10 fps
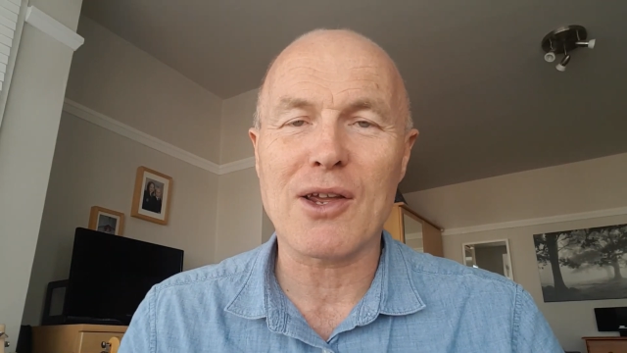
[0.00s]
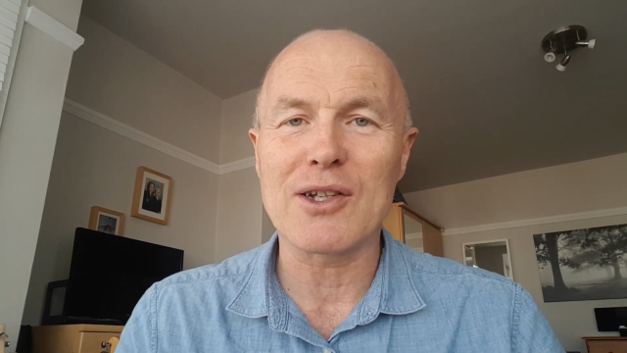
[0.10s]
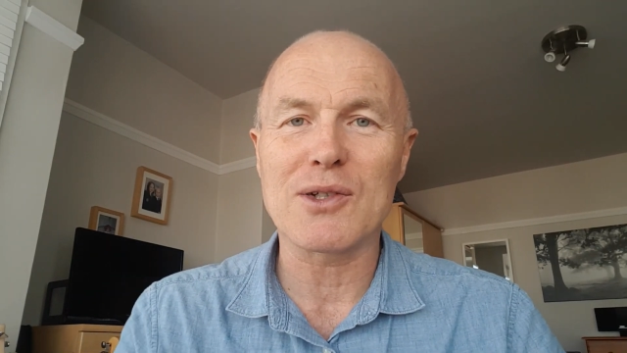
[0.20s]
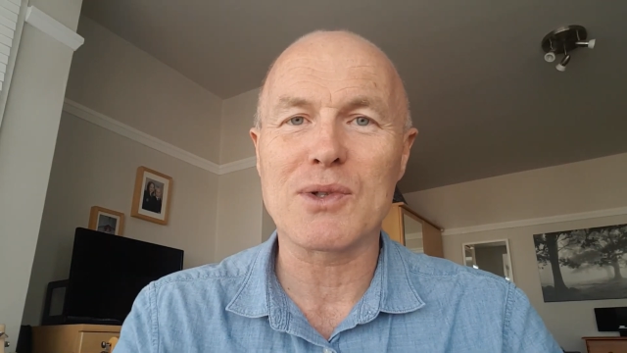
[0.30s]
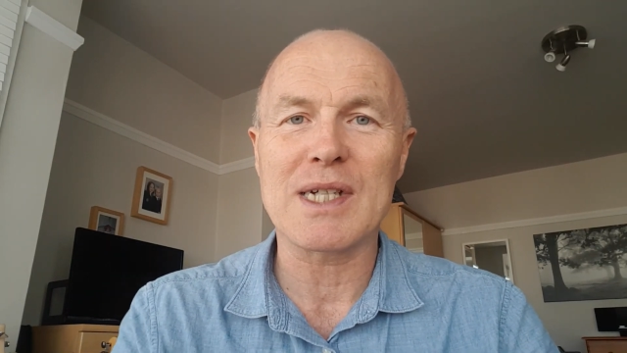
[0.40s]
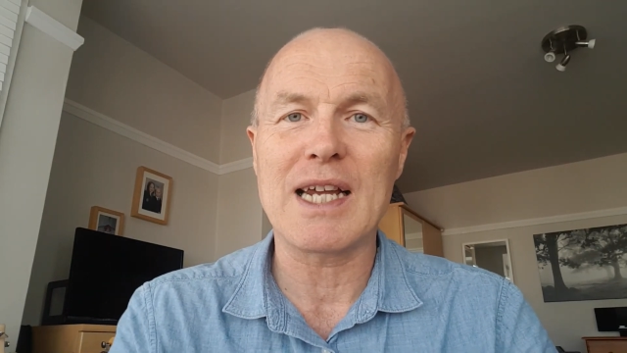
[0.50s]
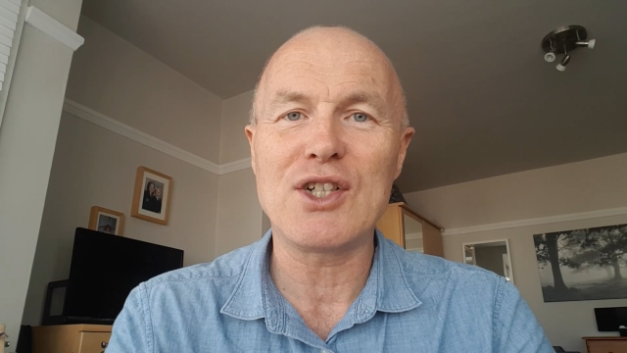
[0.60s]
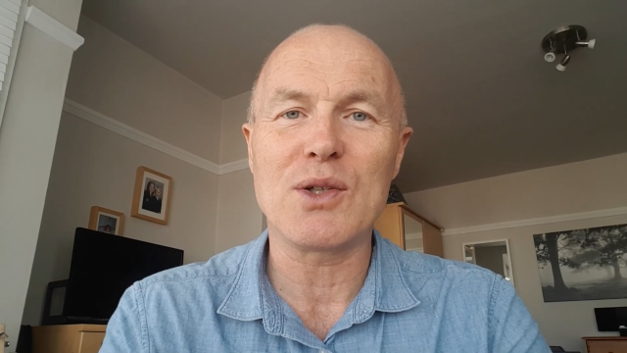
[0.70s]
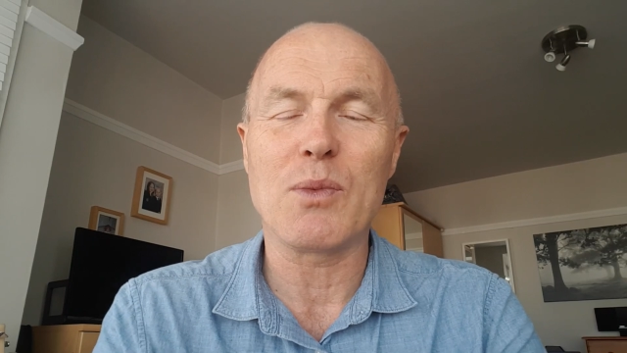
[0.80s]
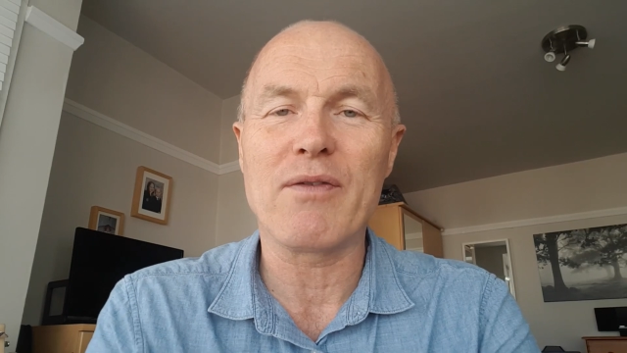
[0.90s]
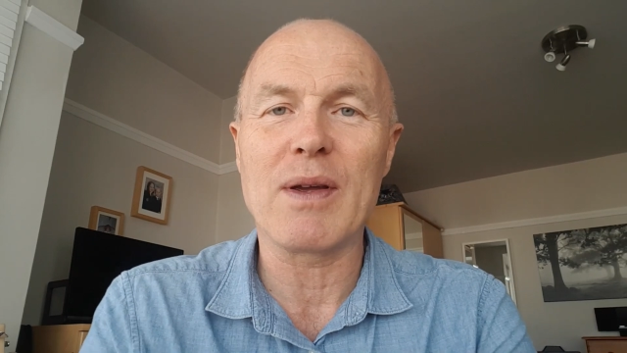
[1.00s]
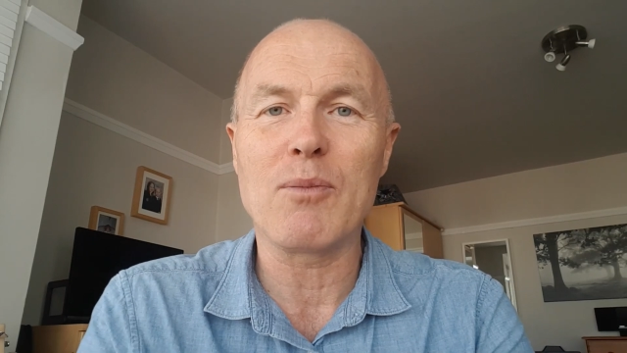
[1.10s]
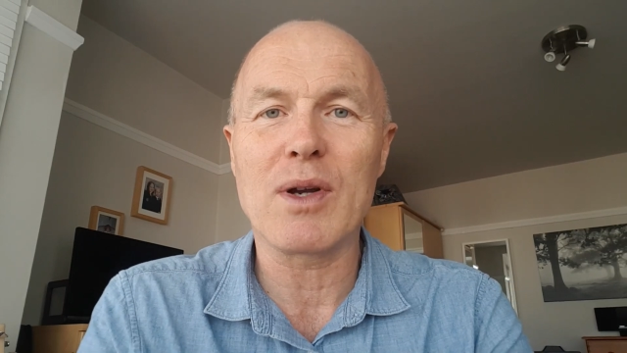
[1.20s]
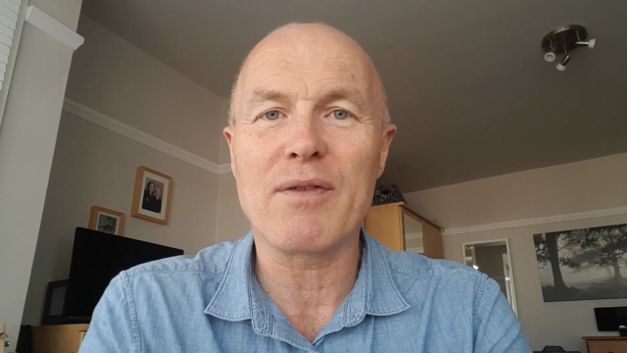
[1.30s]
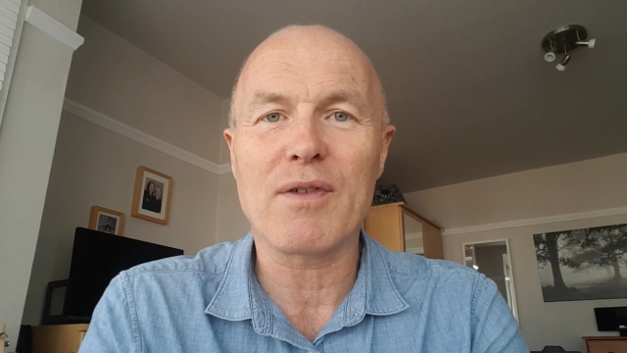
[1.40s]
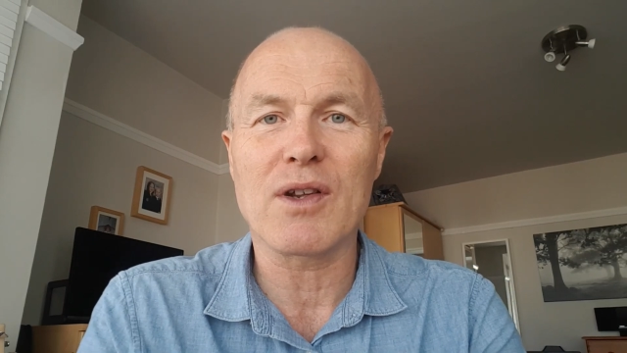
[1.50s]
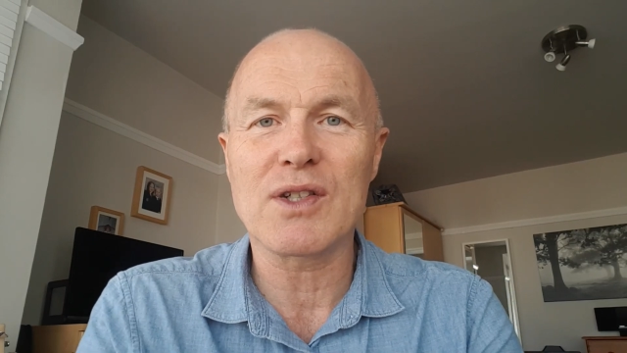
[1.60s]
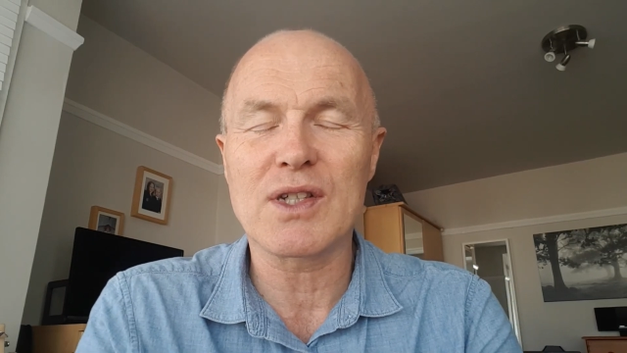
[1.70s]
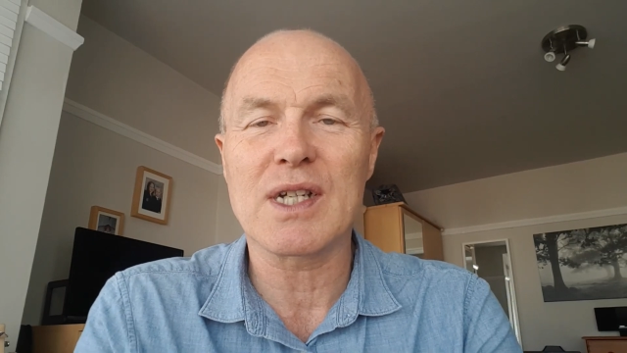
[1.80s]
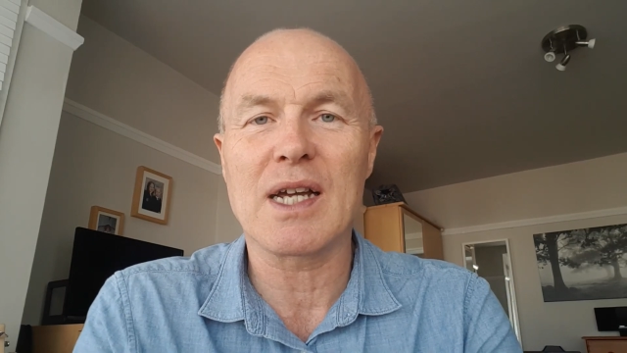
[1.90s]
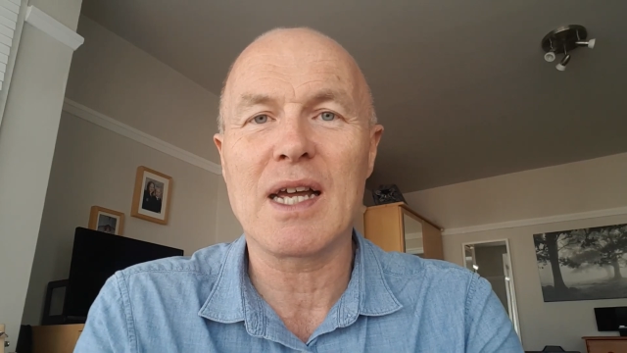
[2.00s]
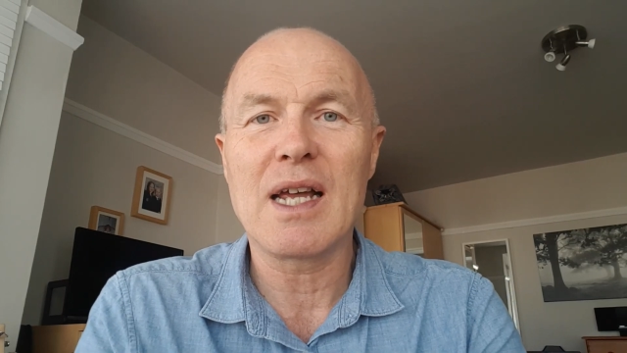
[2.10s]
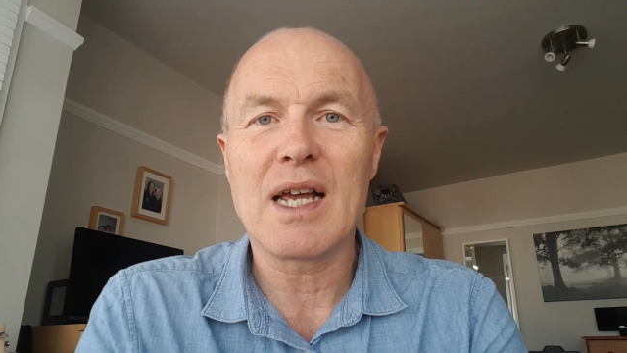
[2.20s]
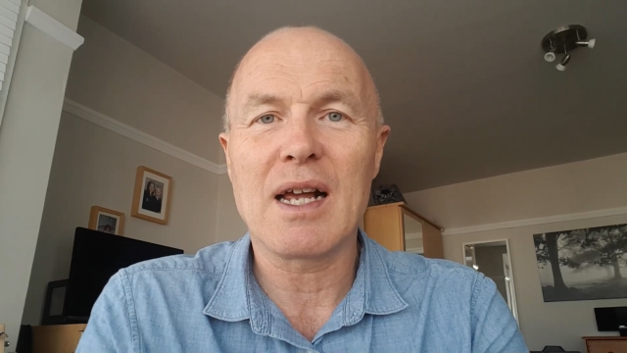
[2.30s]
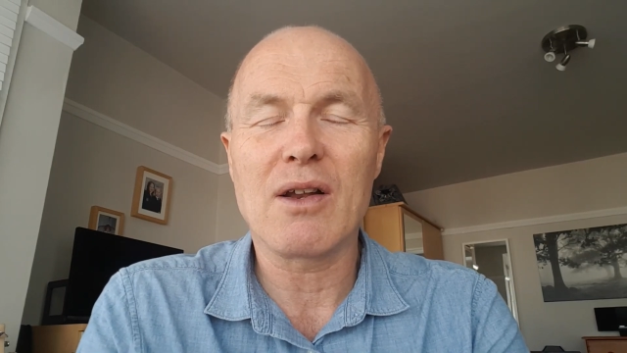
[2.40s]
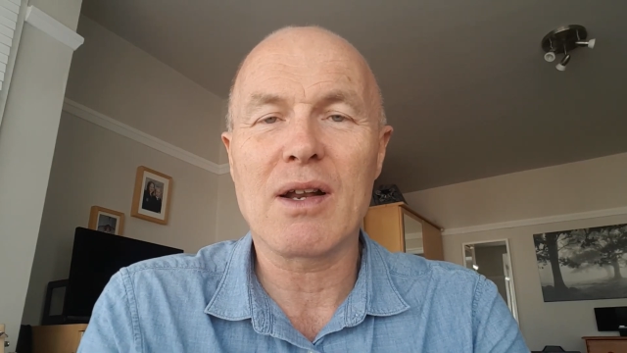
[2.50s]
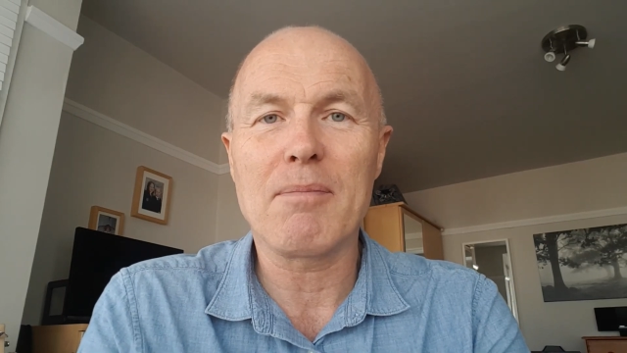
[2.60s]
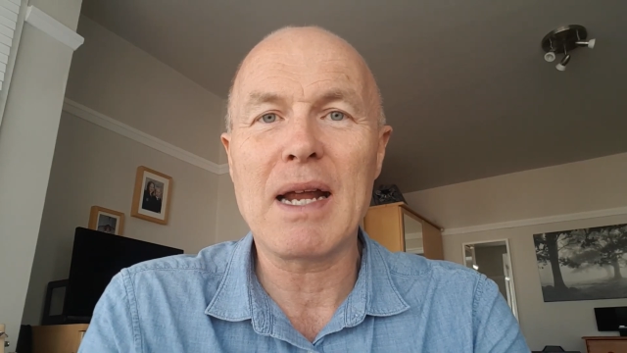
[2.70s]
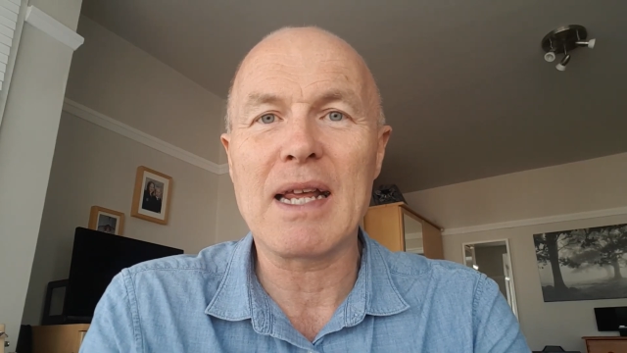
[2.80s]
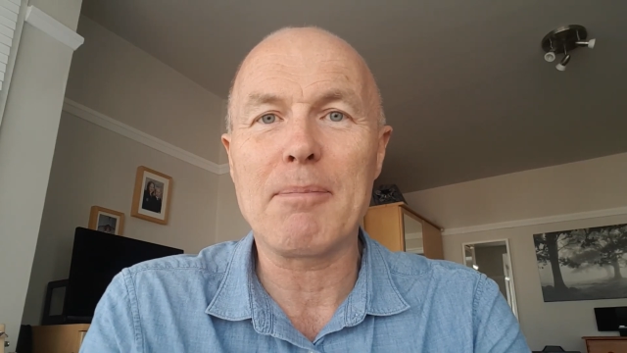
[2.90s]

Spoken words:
consultation with him would have cost a lot of money.